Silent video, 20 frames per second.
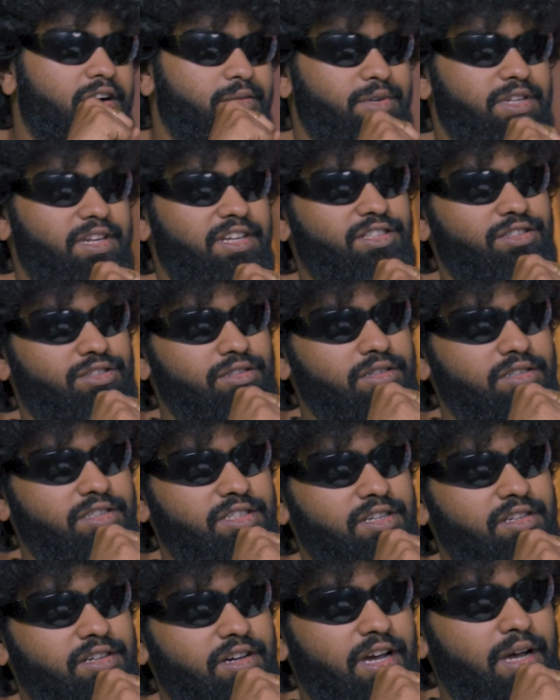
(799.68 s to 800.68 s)
I'm gonna let you, uh,
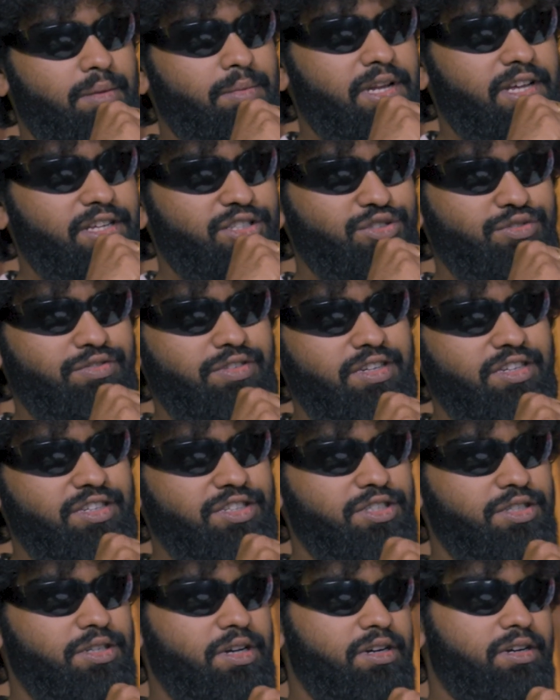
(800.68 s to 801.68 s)
Taylor, I'm gonna let you
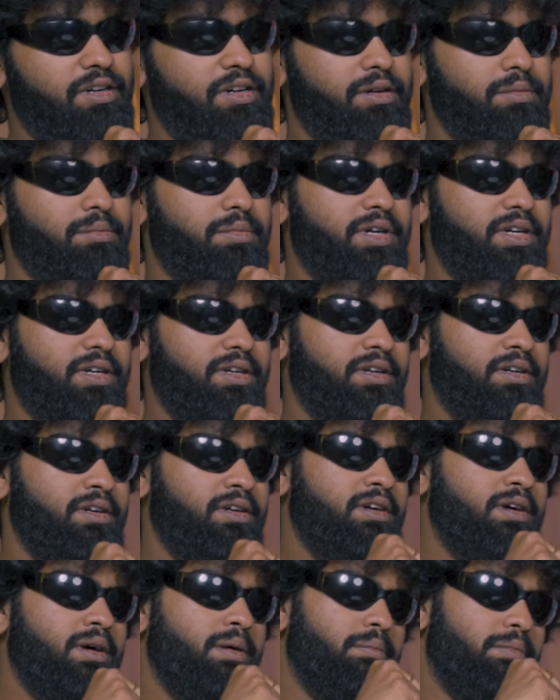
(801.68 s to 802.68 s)
finish." Uh, but
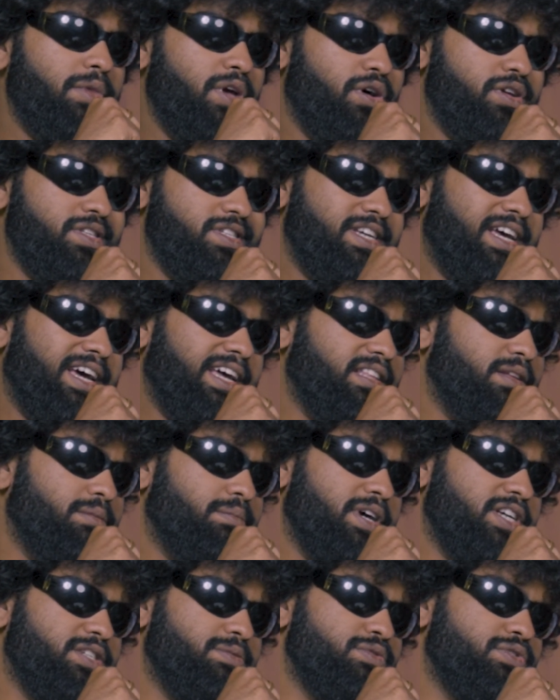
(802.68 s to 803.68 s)
Beyonce had the
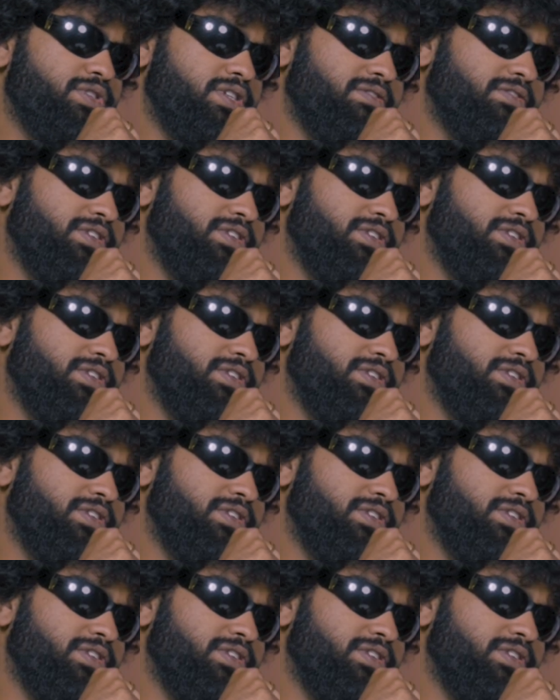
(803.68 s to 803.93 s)
best music